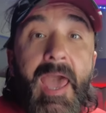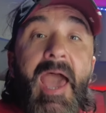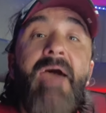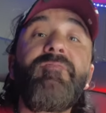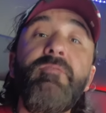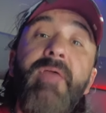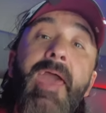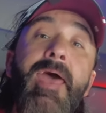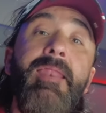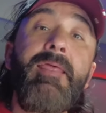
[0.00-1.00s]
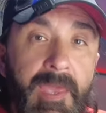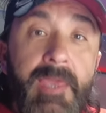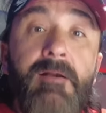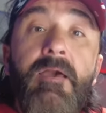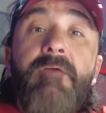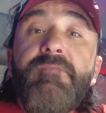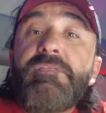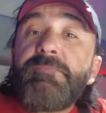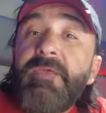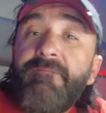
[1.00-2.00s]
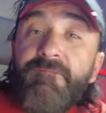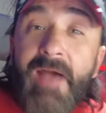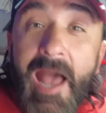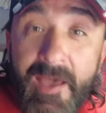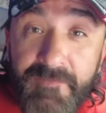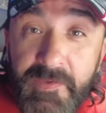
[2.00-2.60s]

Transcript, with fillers: After that, he left to spend five